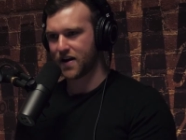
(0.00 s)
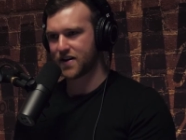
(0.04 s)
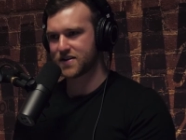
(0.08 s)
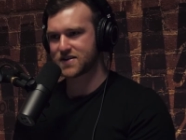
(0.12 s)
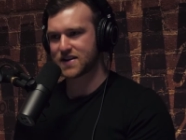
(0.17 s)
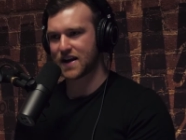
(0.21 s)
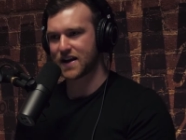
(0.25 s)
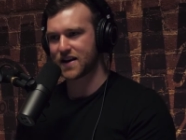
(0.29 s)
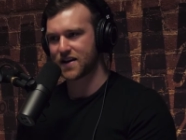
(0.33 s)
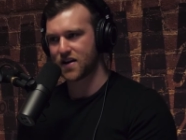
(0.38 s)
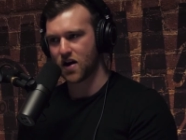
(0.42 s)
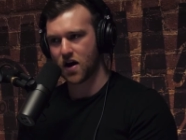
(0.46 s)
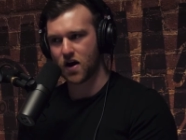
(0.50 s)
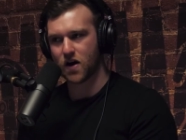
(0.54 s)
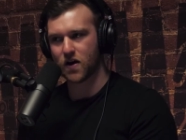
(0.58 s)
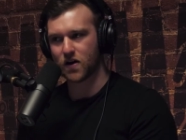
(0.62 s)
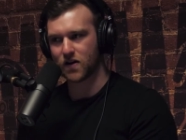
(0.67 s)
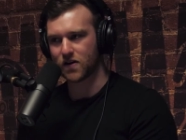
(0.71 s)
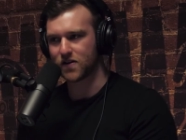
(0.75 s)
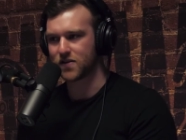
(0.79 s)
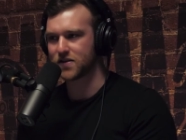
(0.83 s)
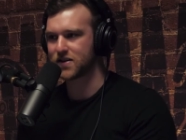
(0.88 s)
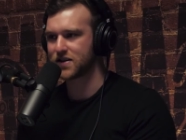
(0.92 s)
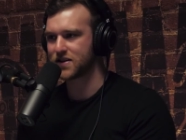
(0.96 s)
It's like,
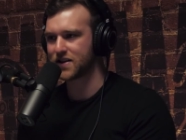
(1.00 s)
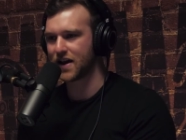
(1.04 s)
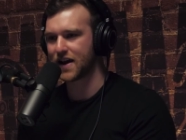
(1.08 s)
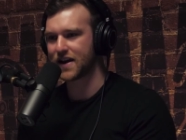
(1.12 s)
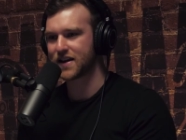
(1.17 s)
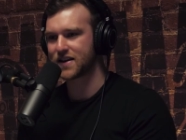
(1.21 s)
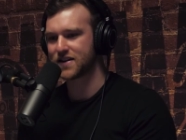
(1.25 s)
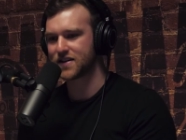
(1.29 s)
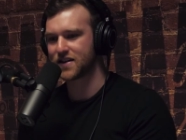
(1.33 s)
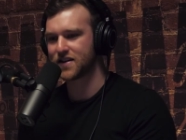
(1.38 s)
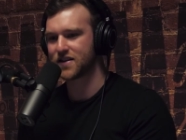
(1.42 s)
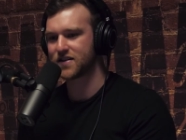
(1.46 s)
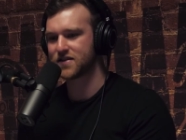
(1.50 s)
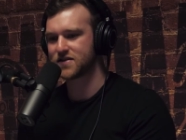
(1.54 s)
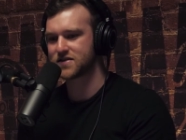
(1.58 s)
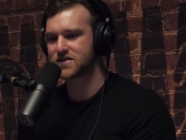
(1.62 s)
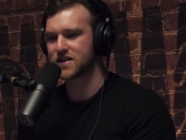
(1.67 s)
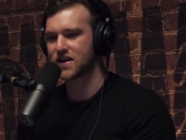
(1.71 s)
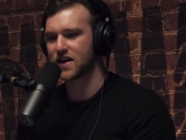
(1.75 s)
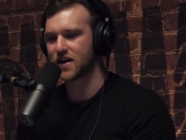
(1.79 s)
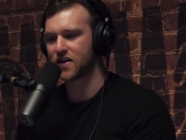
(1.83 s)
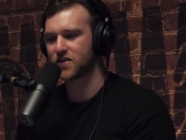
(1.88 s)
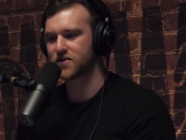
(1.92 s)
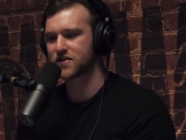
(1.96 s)
no, like there's
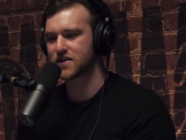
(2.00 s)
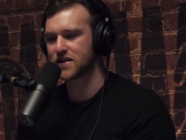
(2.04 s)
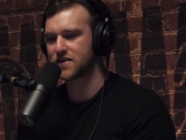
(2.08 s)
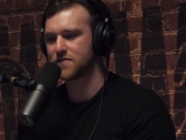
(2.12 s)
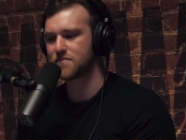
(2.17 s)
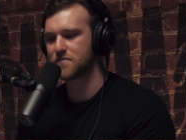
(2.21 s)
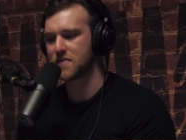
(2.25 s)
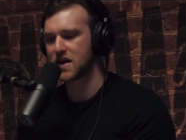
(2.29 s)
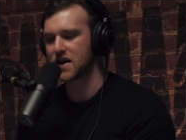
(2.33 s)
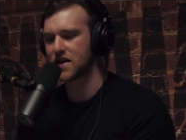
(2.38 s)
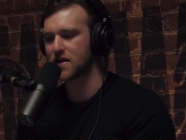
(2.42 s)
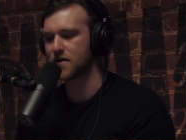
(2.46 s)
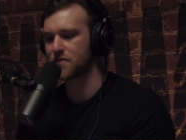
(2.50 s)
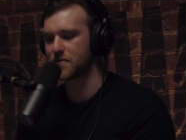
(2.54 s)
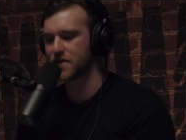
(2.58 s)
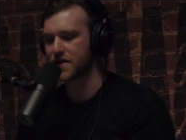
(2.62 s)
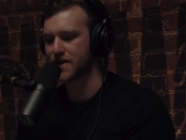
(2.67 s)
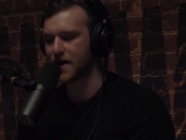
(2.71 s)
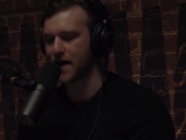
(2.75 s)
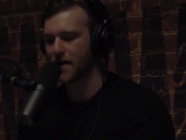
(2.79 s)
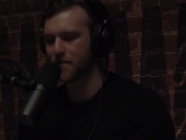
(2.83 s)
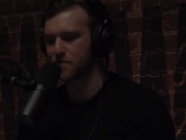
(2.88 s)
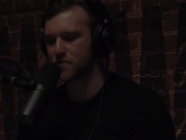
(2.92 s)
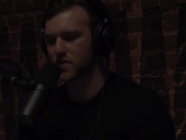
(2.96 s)
a healthy medium in
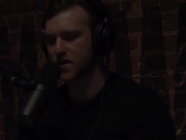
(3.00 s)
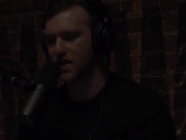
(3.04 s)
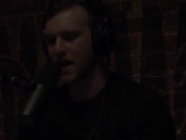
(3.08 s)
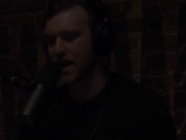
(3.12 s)
that.